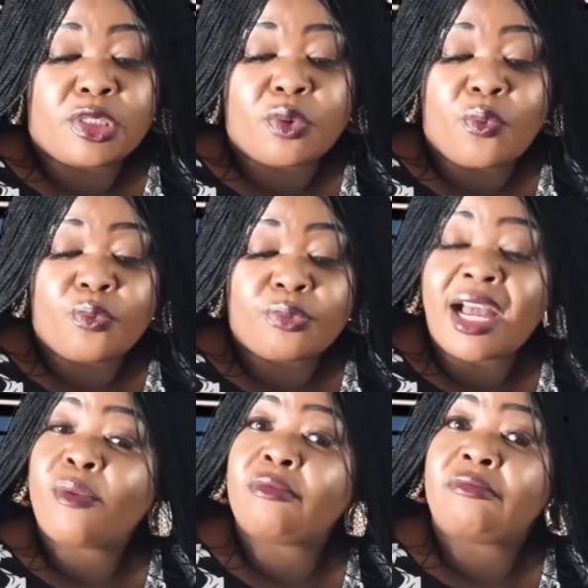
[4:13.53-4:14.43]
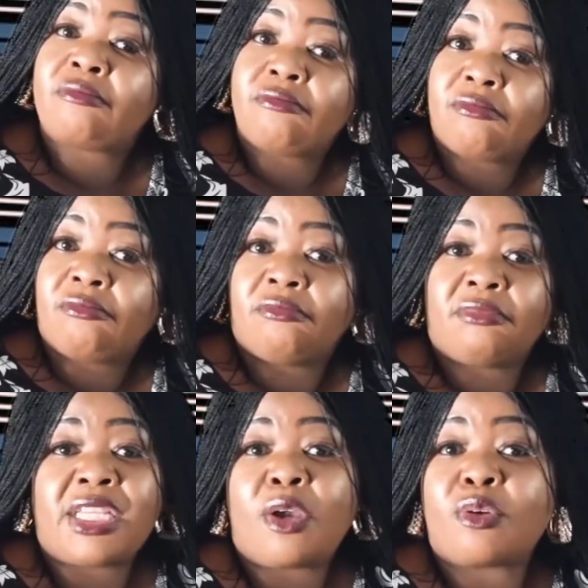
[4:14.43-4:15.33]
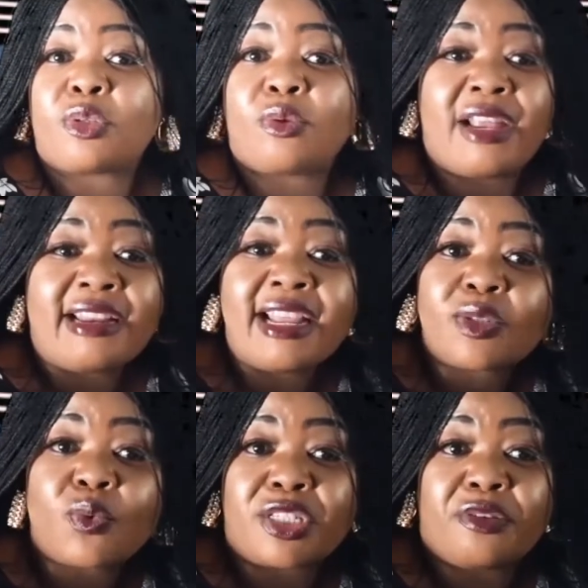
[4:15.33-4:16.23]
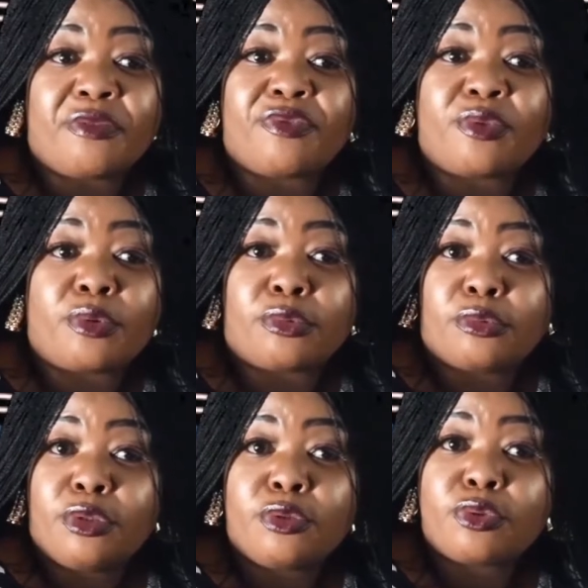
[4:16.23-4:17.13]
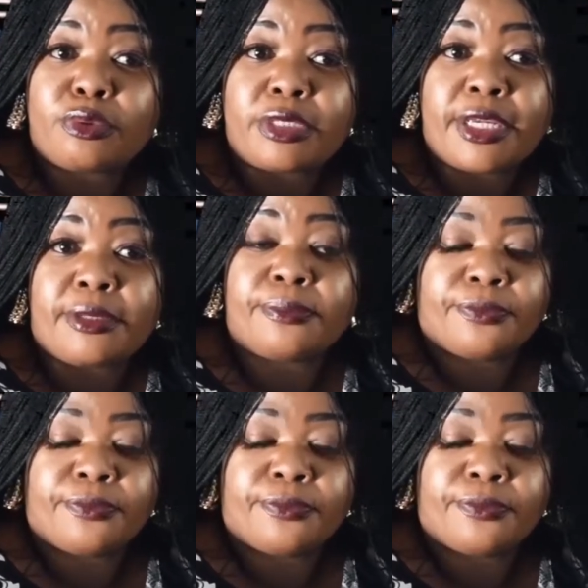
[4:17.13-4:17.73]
So that would take us to our next question for today.